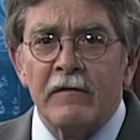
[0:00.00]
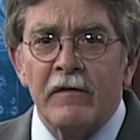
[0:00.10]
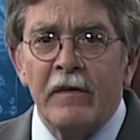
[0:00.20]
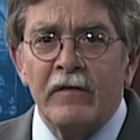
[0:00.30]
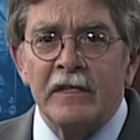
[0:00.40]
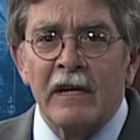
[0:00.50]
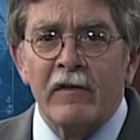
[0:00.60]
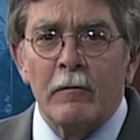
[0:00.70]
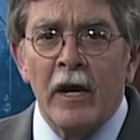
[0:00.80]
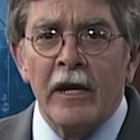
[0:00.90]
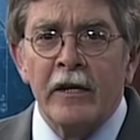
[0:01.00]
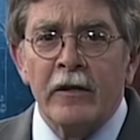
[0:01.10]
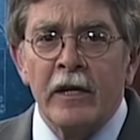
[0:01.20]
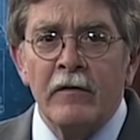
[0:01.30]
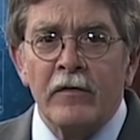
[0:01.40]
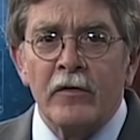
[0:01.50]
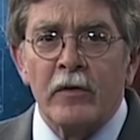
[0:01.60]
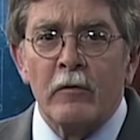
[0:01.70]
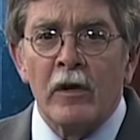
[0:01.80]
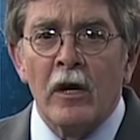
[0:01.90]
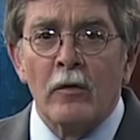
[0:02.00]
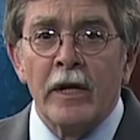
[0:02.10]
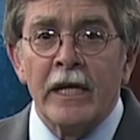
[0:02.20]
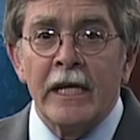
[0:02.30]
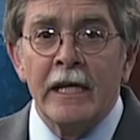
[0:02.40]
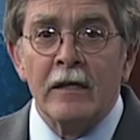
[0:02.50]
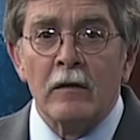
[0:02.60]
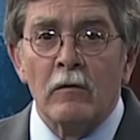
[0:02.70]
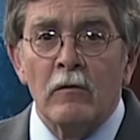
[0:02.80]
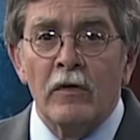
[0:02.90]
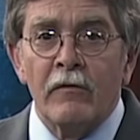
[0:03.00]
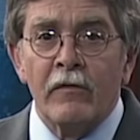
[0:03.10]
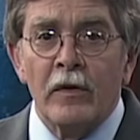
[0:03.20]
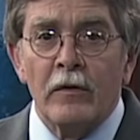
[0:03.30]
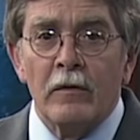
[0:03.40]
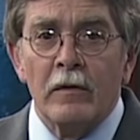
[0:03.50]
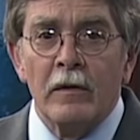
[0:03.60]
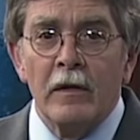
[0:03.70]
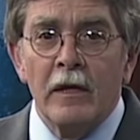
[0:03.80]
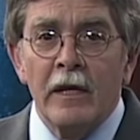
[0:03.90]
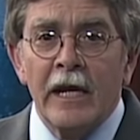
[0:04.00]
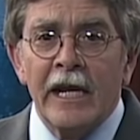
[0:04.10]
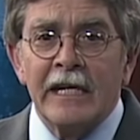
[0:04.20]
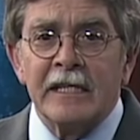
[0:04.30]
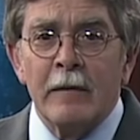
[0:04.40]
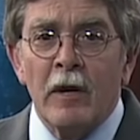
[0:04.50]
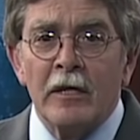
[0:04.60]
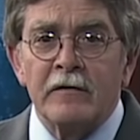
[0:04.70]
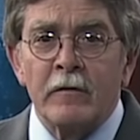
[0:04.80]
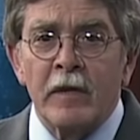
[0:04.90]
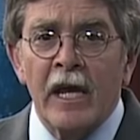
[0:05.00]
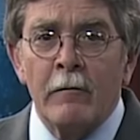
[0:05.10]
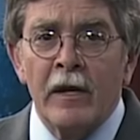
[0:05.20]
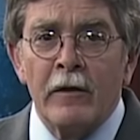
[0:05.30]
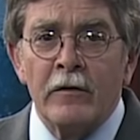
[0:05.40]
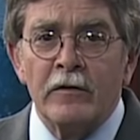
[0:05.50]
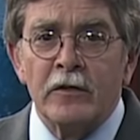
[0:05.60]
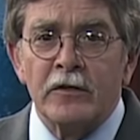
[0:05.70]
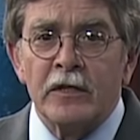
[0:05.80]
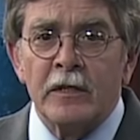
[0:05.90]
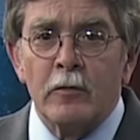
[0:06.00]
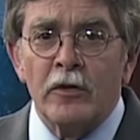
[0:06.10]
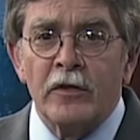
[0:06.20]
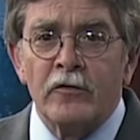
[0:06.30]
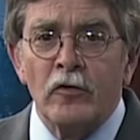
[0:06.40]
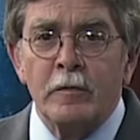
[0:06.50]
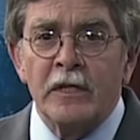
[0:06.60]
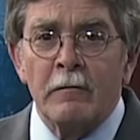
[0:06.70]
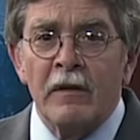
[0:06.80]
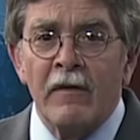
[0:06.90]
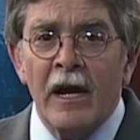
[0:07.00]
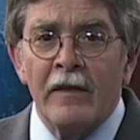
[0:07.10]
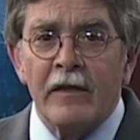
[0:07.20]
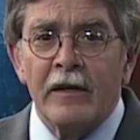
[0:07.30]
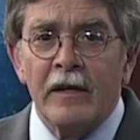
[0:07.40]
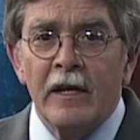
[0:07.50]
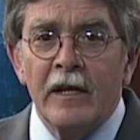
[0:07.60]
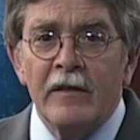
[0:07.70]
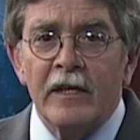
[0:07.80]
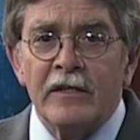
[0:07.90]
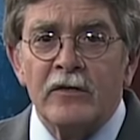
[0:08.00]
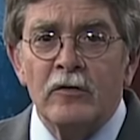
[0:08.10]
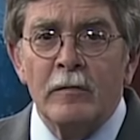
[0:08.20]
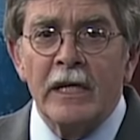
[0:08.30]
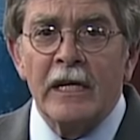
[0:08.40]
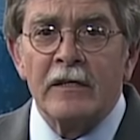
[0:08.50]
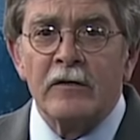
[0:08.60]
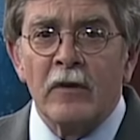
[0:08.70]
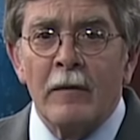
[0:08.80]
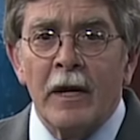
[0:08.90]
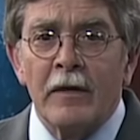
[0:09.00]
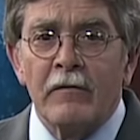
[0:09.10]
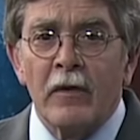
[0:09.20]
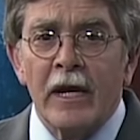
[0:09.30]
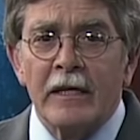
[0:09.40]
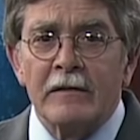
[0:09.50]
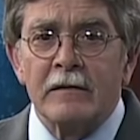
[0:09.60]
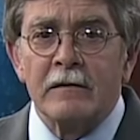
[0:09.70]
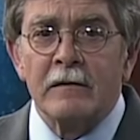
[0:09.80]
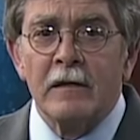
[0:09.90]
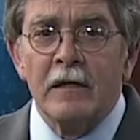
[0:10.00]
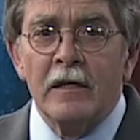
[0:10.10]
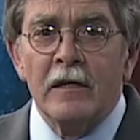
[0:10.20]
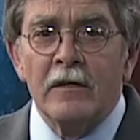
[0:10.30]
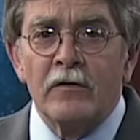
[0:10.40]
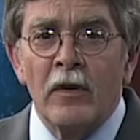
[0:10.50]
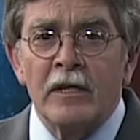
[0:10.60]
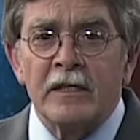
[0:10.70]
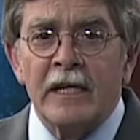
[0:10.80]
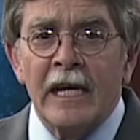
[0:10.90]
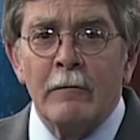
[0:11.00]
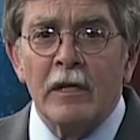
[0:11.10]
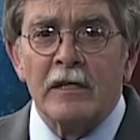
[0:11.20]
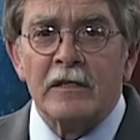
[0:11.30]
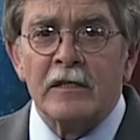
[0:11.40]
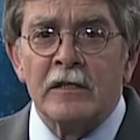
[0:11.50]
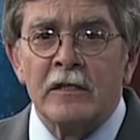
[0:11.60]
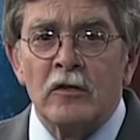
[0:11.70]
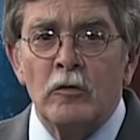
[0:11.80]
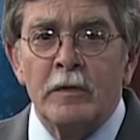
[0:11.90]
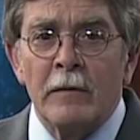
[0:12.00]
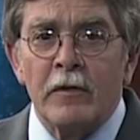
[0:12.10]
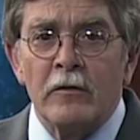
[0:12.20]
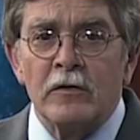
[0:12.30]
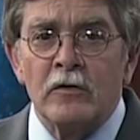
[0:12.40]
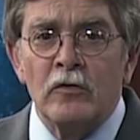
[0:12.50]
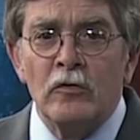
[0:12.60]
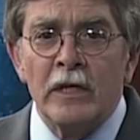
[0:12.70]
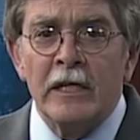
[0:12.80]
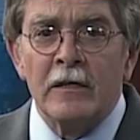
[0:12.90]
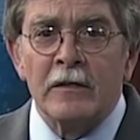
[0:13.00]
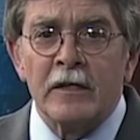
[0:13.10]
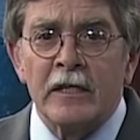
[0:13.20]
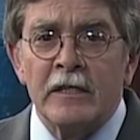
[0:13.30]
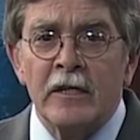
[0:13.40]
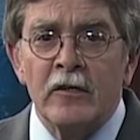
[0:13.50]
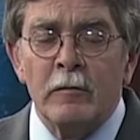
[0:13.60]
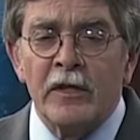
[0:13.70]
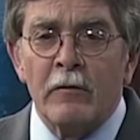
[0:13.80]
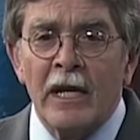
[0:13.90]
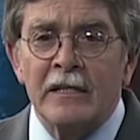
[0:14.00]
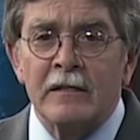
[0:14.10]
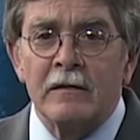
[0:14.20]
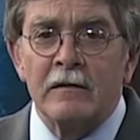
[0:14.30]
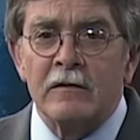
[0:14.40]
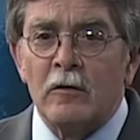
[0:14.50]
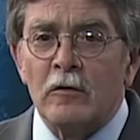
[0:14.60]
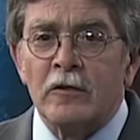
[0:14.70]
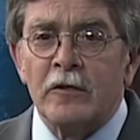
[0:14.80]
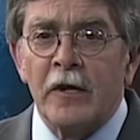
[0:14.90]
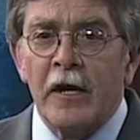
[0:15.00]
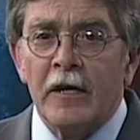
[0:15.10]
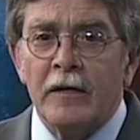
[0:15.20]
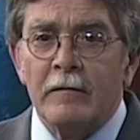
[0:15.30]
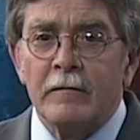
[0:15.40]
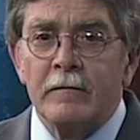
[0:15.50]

of the 57th Pioneer Infantry were already ill with the flu, and as they marched from Camp Merritt, New Jersey, to board the troop ship Leviathan, they soon began to drop out of ranks. Trucks and ambulances scooped up those too ill to continue, but the rest soldiered on.